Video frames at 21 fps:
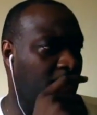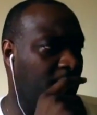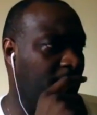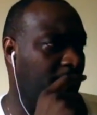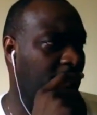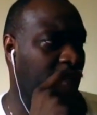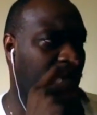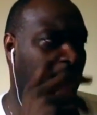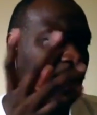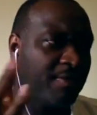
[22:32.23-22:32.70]

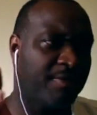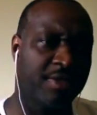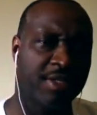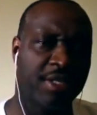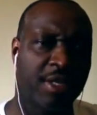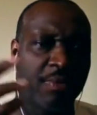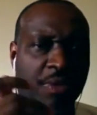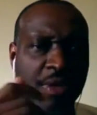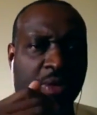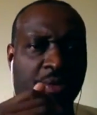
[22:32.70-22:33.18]
whatever,
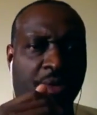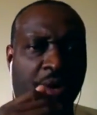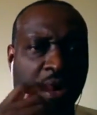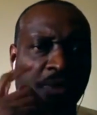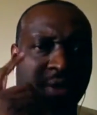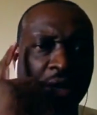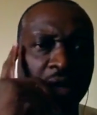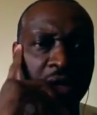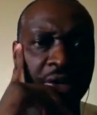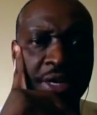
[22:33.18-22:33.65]
something where you walk
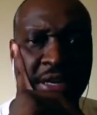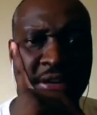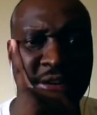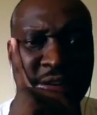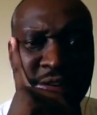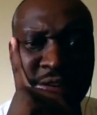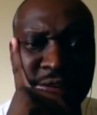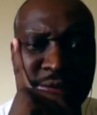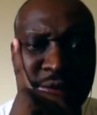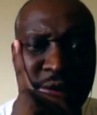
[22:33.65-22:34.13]
around looking
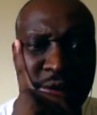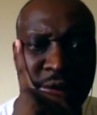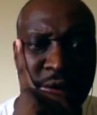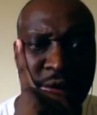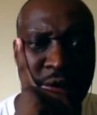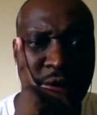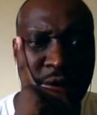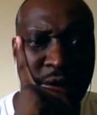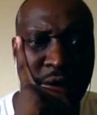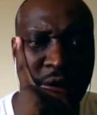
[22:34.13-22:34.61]
good.
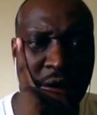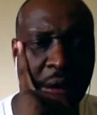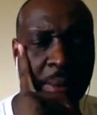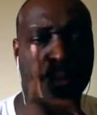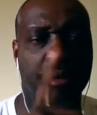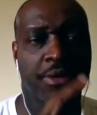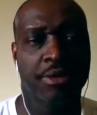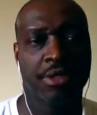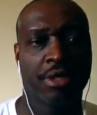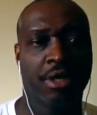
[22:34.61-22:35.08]
And I'm
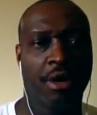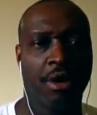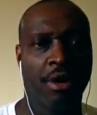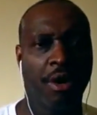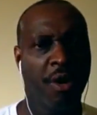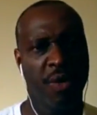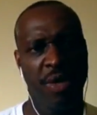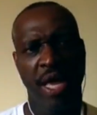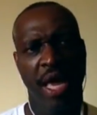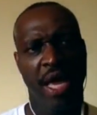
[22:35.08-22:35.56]
supposed to go,
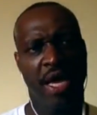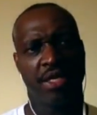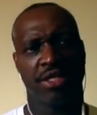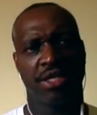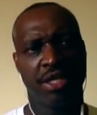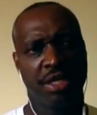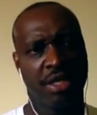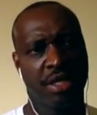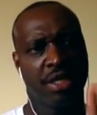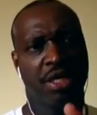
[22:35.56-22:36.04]
oh yeah,
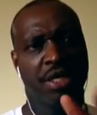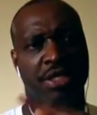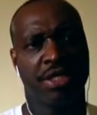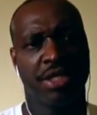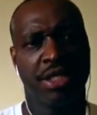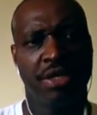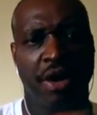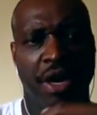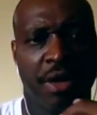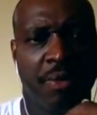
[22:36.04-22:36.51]
she look good.
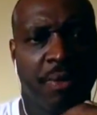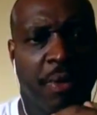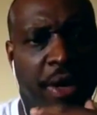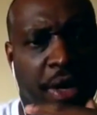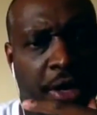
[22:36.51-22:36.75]
She know how to wear